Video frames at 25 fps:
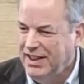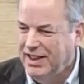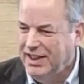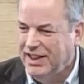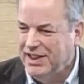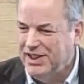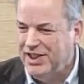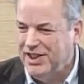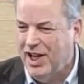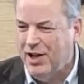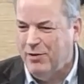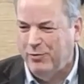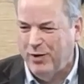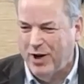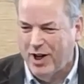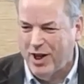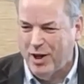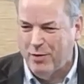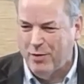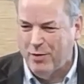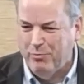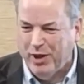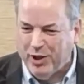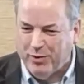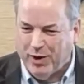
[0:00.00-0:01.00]
It's not one of
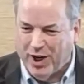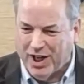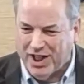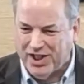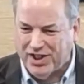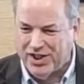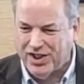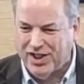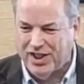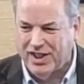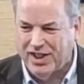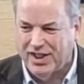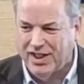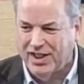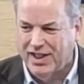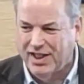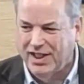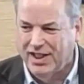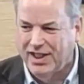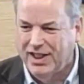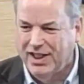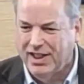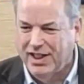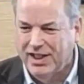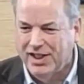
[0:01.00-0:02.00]
the big ones.
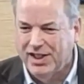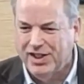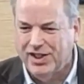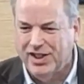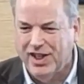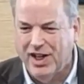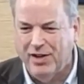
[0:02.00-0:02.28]
It's